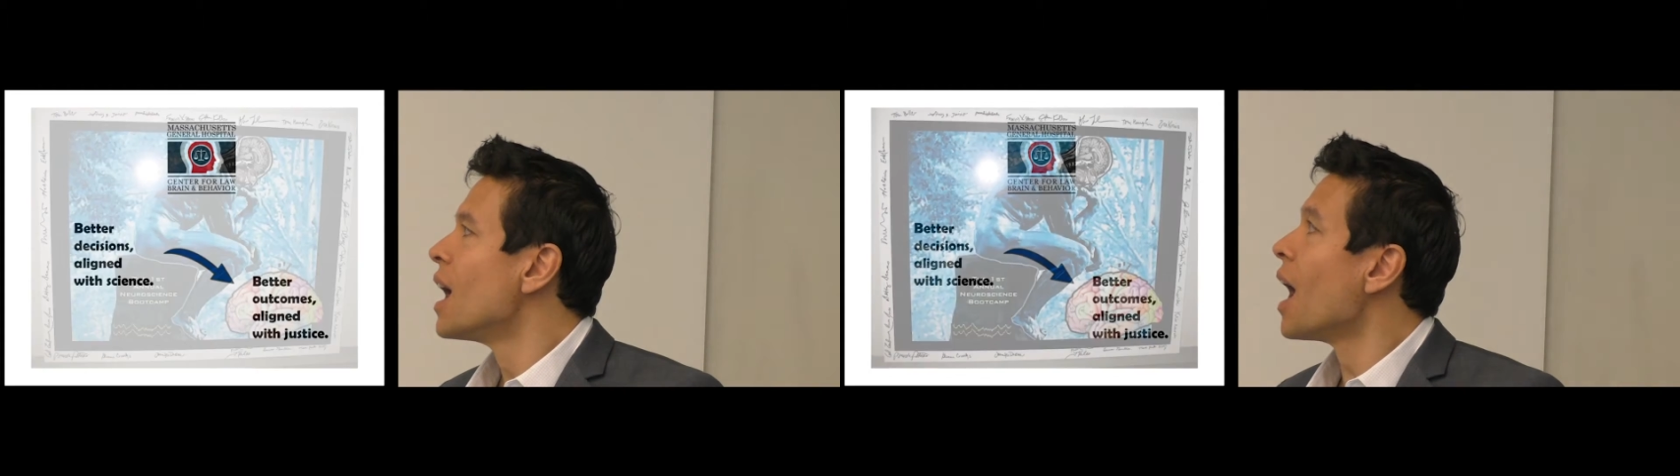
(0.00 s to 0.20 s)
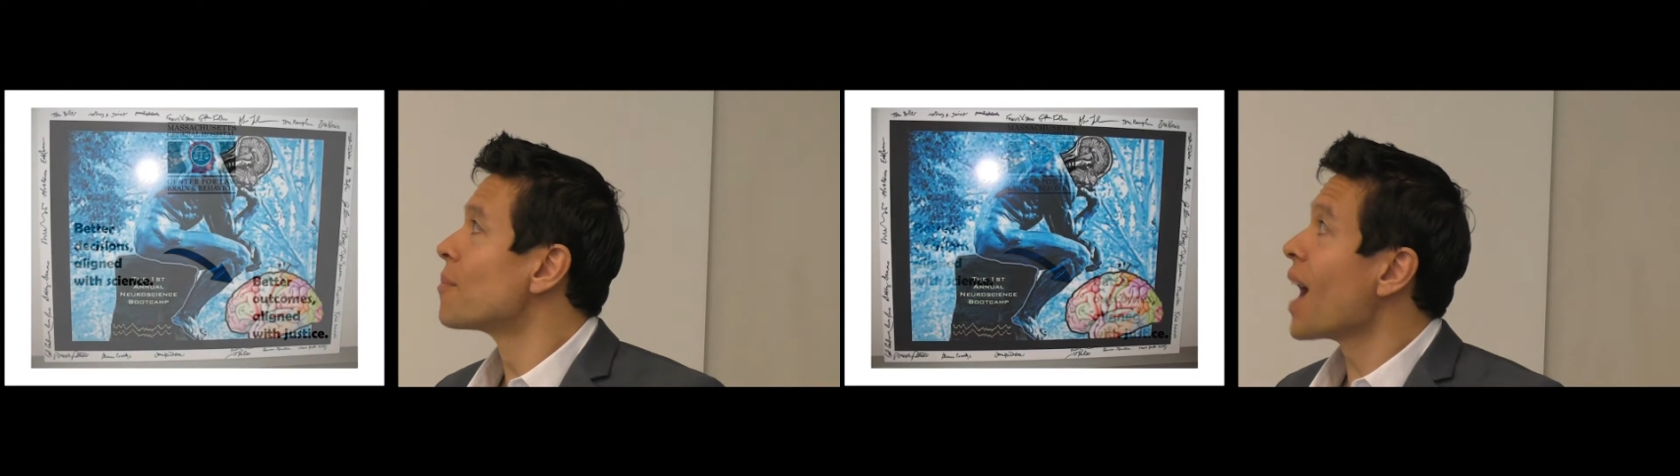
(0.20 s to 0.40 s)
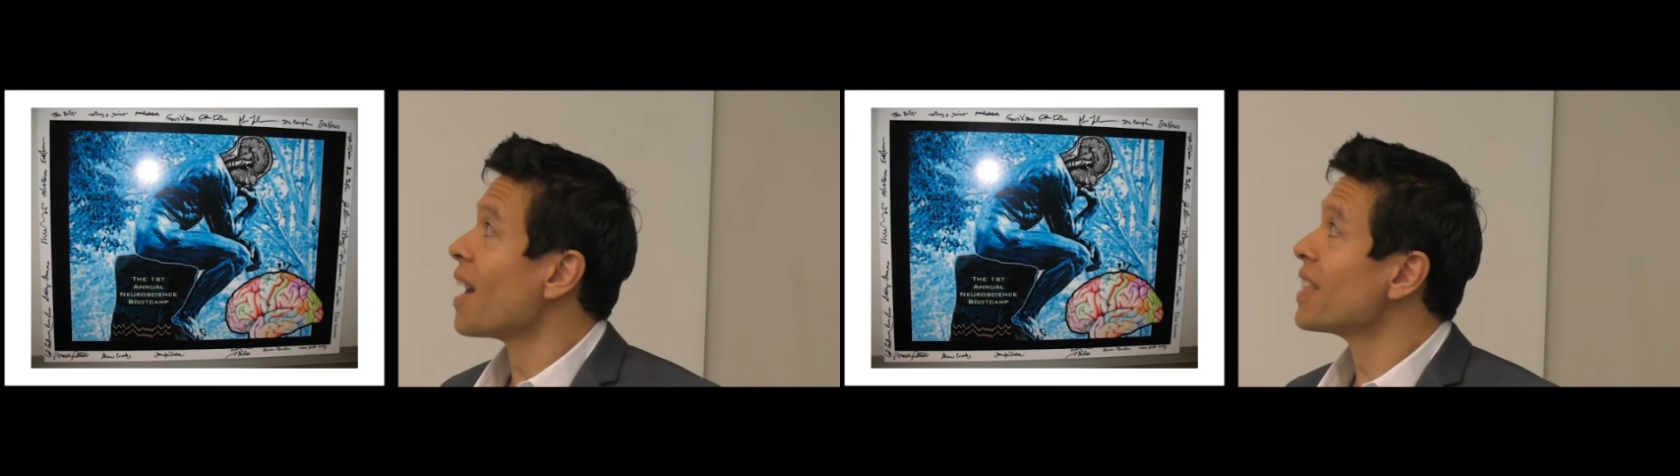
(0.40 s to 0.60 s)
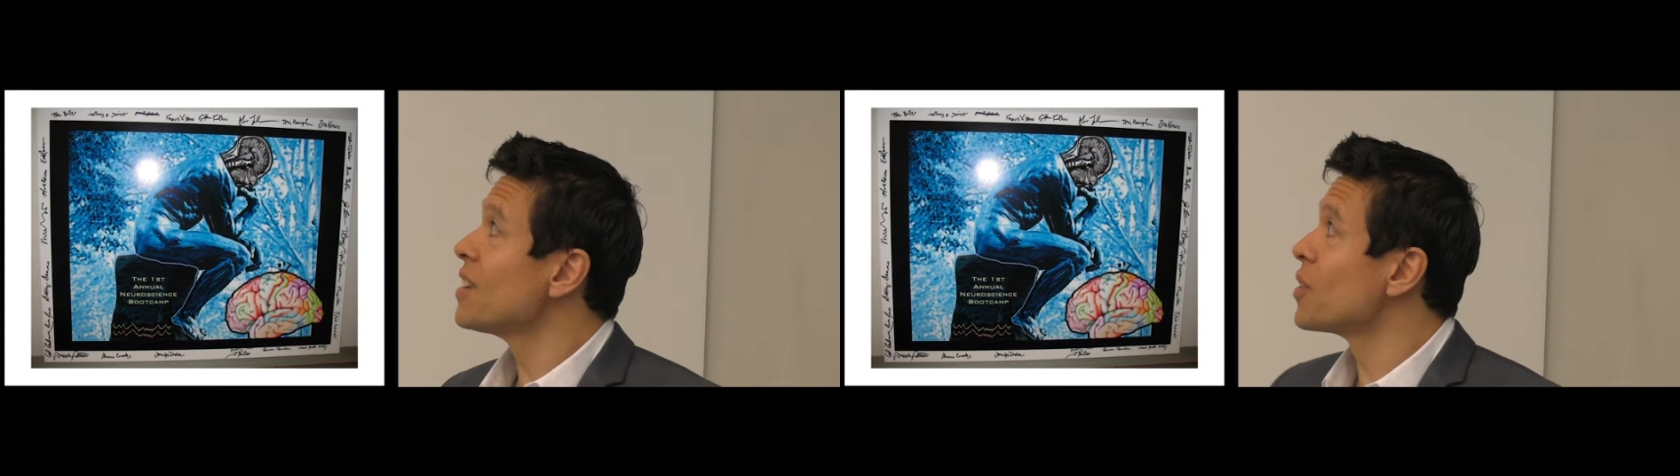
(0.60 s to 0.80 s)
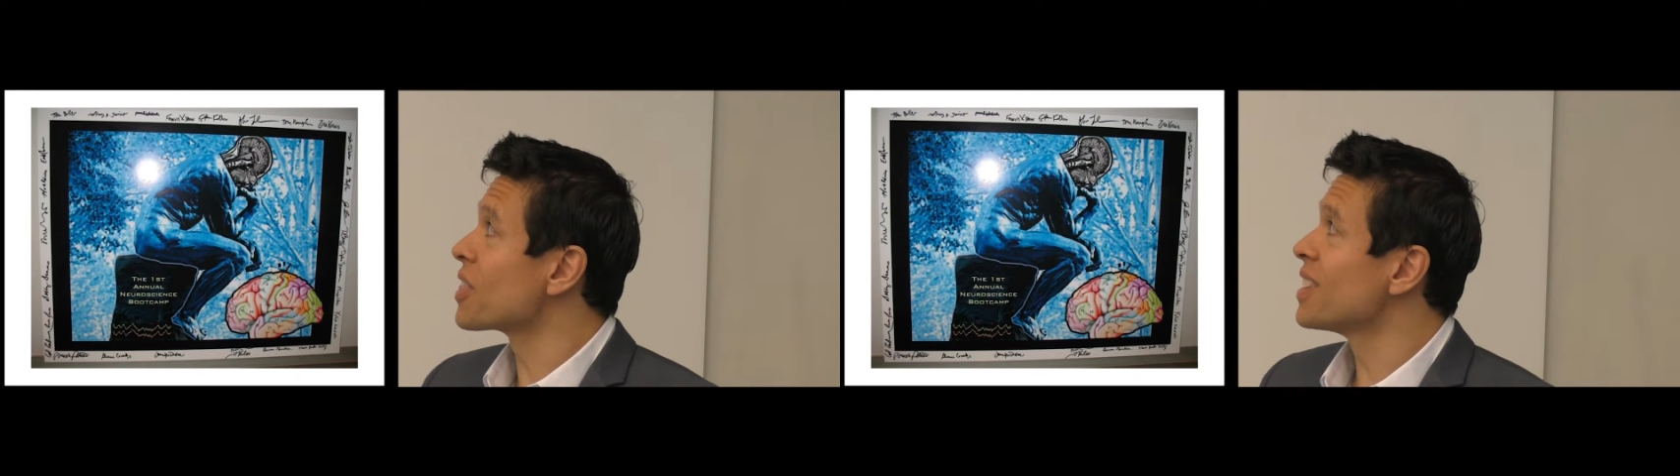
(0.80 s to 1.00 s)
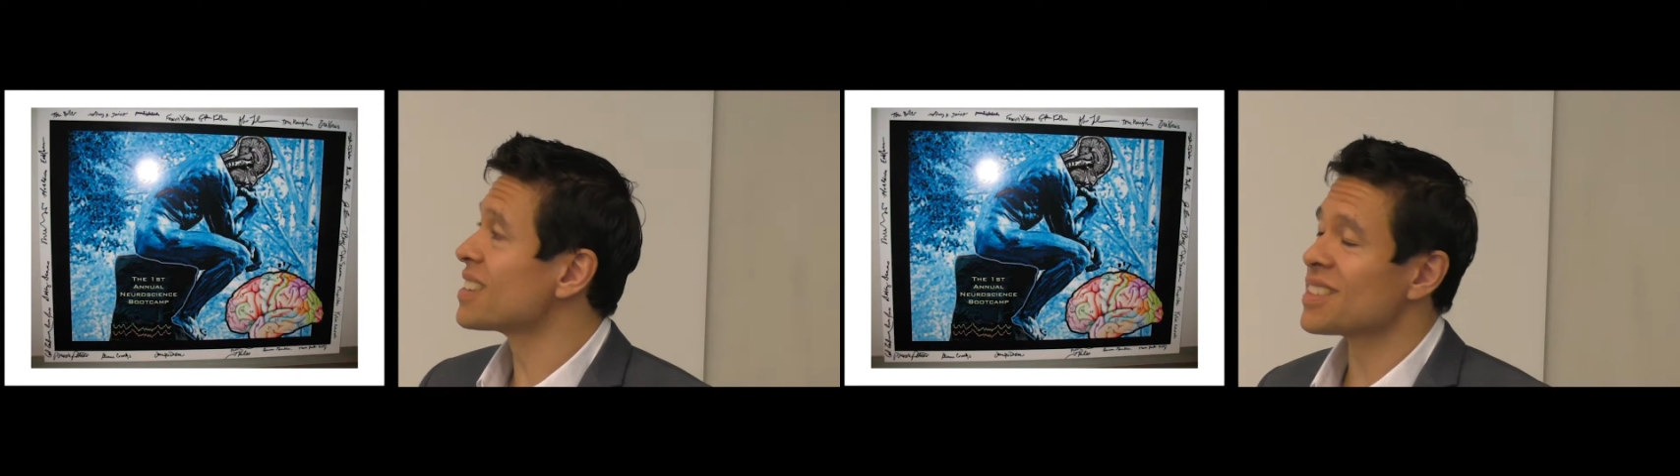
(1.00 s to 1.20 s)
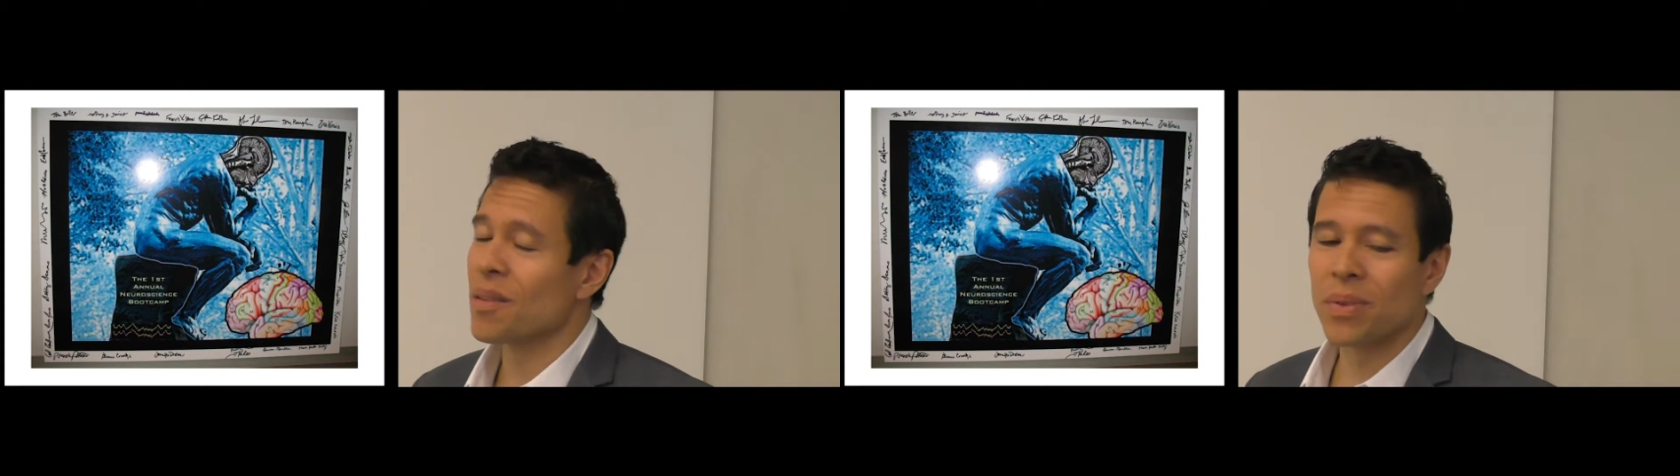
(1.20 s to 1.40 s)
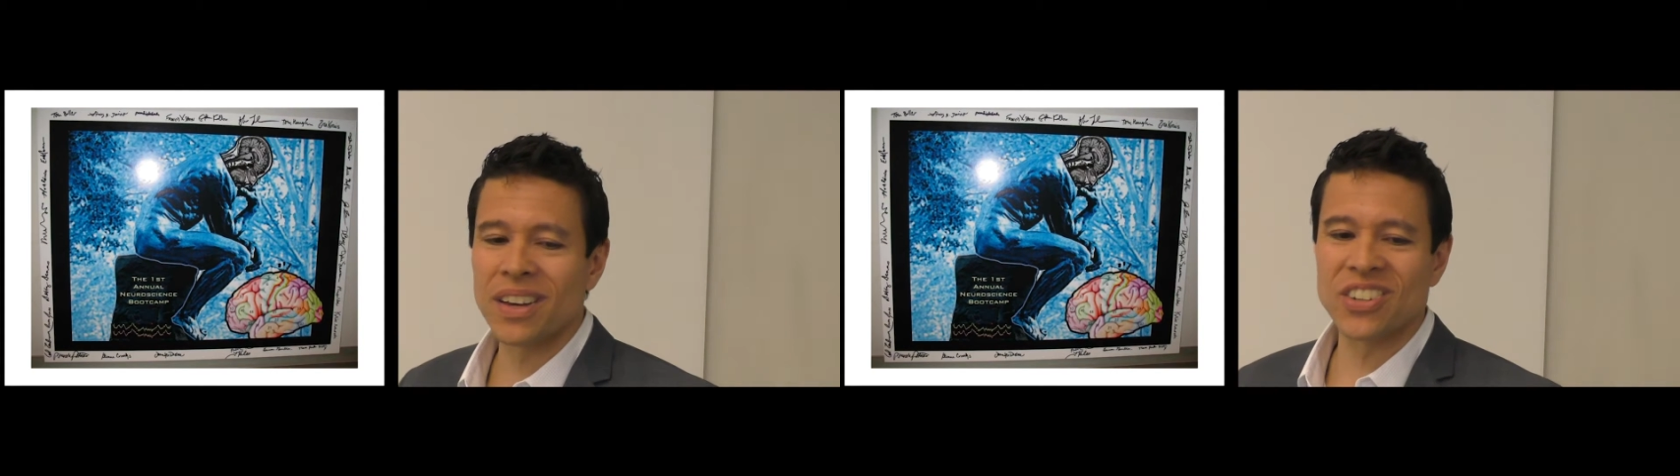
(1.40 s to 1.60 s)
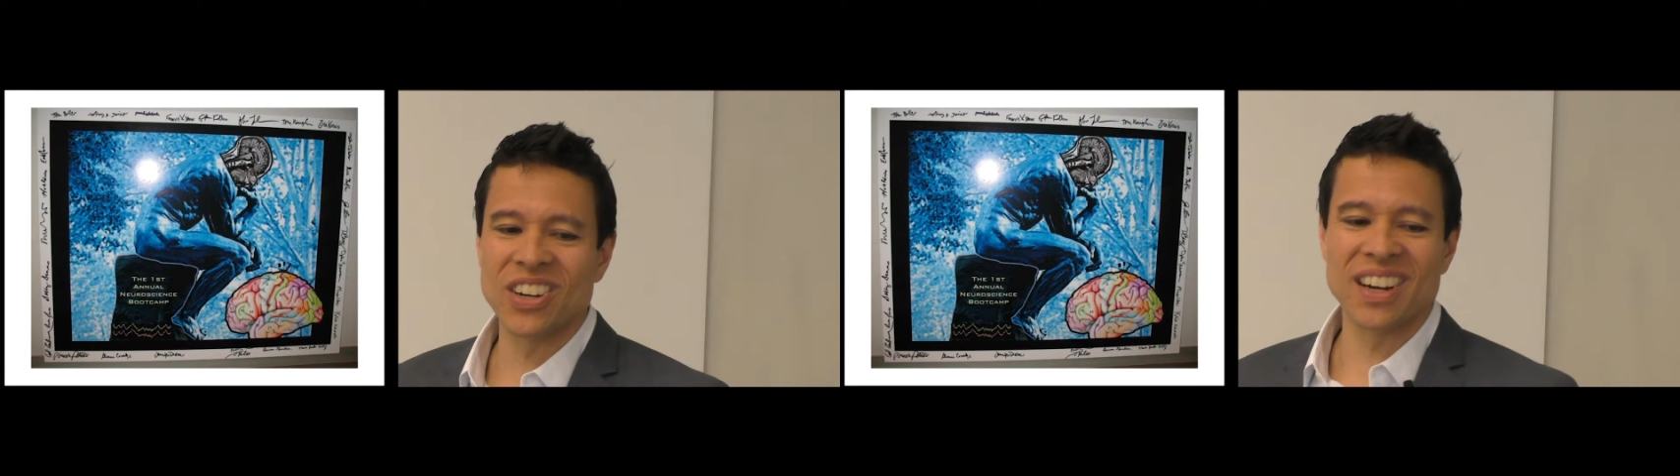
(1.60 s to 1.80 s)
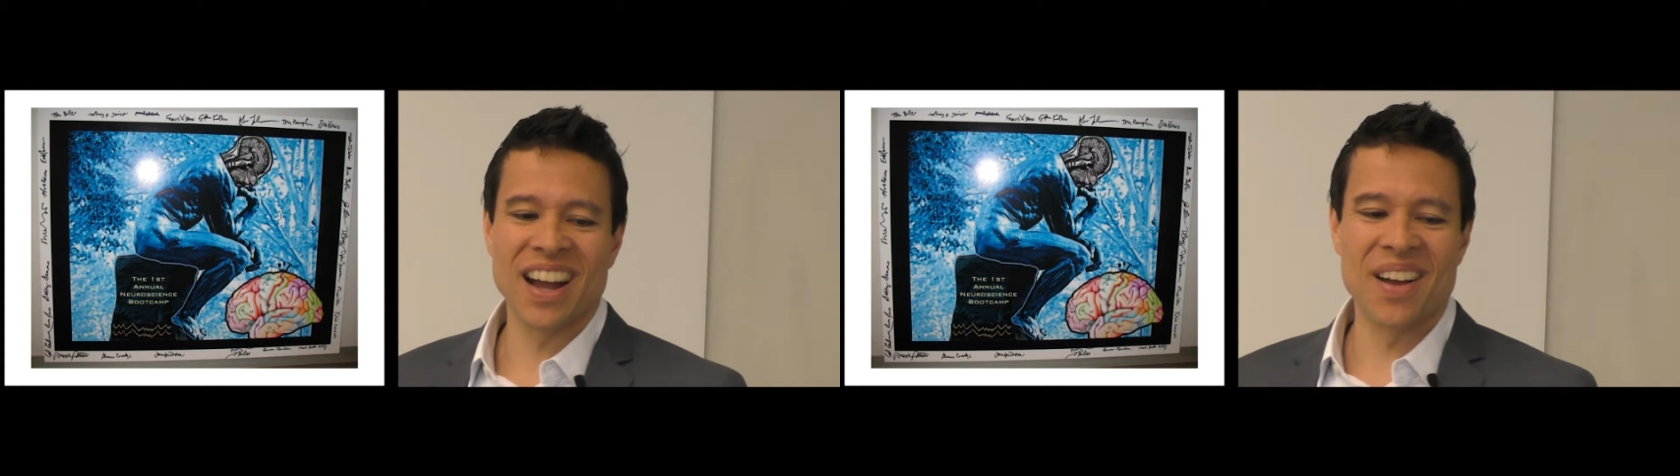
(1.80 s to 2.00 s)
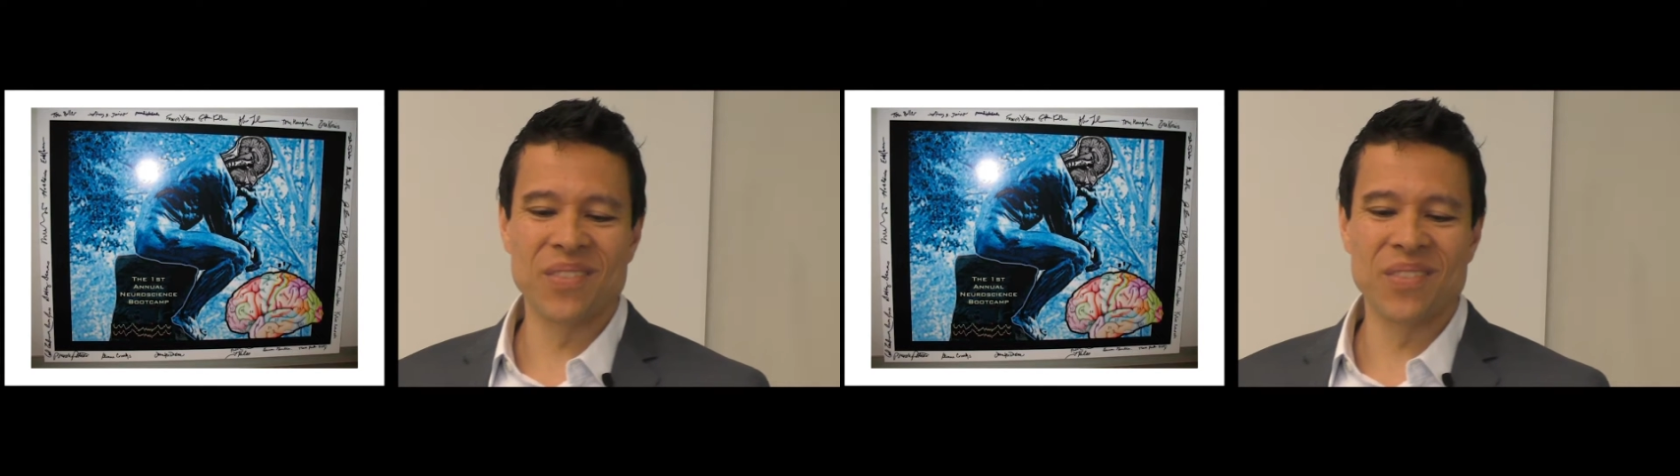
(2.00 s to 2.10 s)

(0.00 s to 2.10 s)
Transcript: I'll leave with this picture.